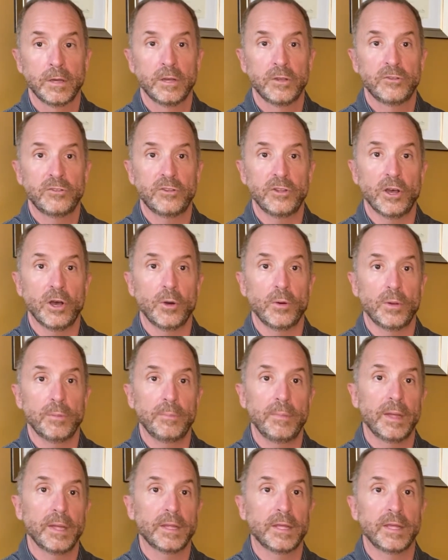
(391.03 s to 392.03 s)
So it
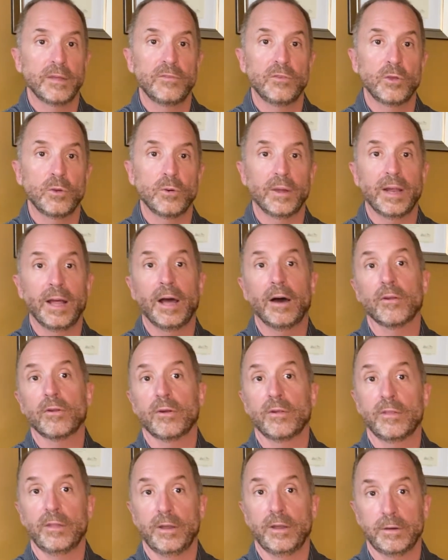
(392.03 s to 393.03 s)
may give you an out
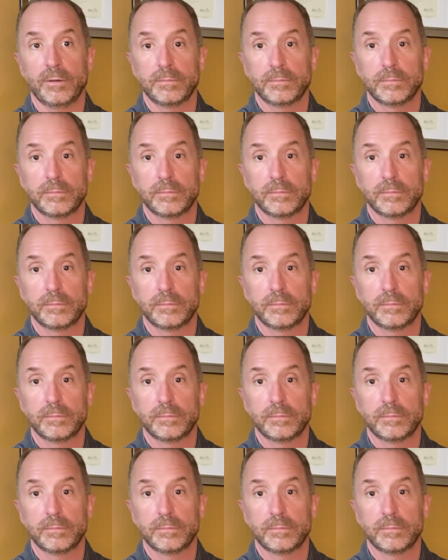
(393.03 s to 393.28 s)
on there.